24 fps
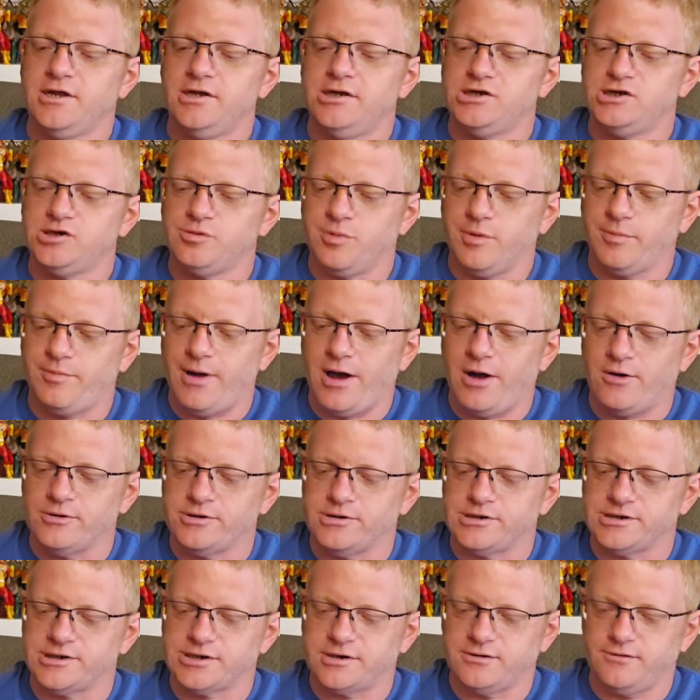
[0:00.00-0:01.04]

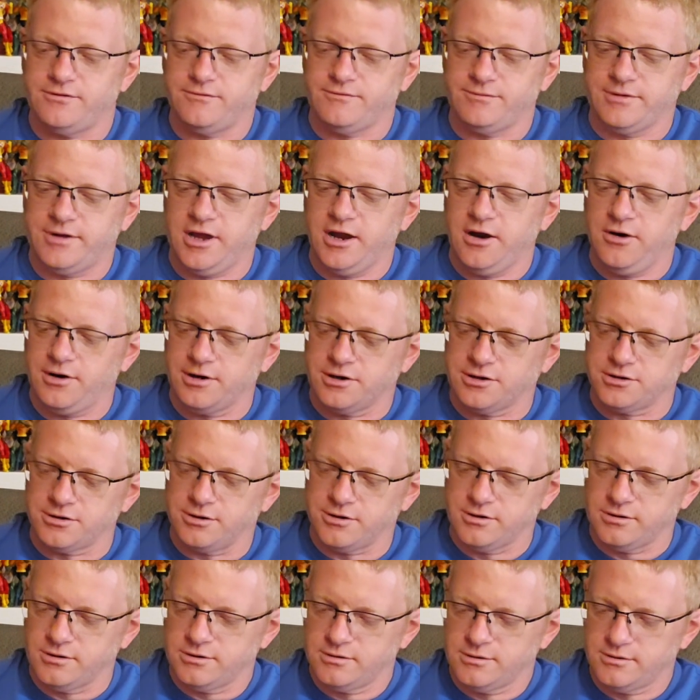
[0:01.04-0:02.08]
Superpower's
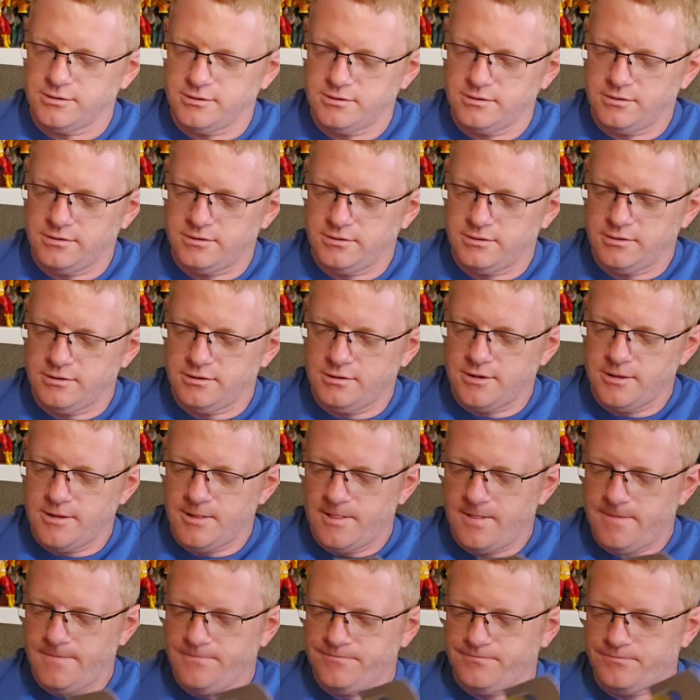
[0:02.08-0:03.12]
character.
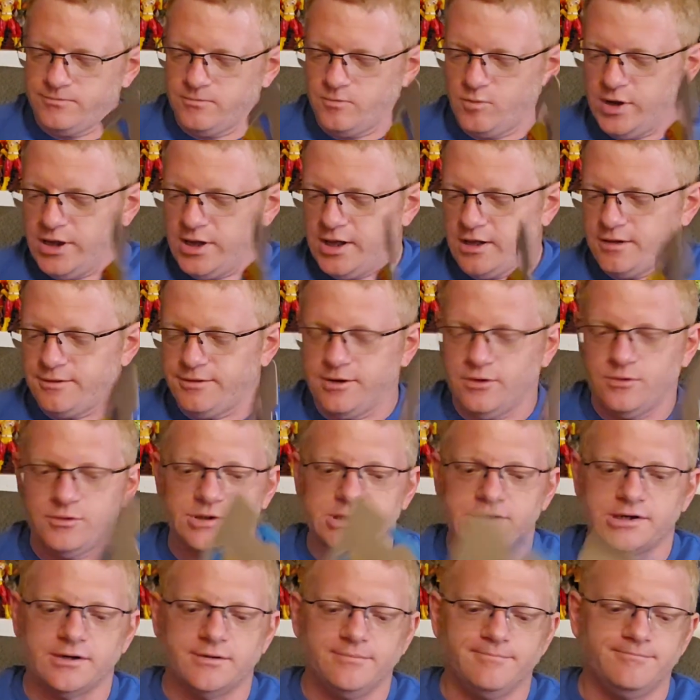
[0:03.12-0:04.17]
Well, there were
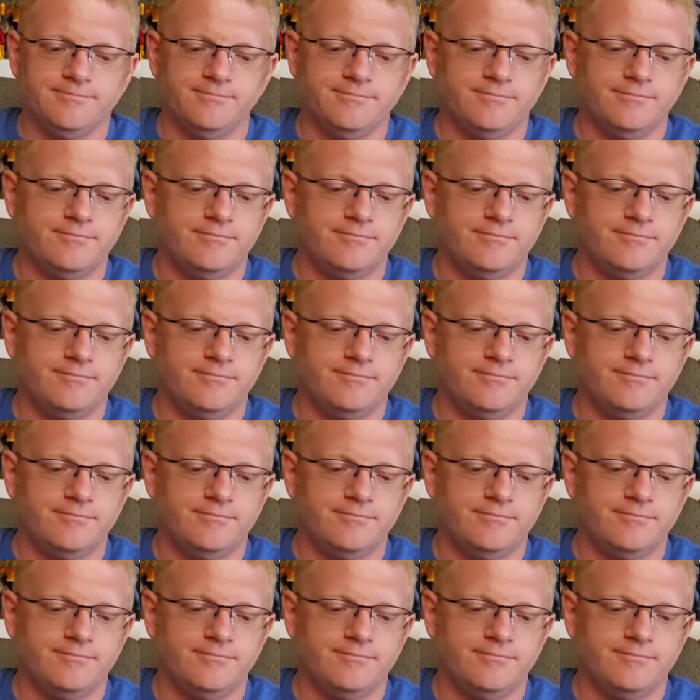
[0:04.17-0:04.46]
some...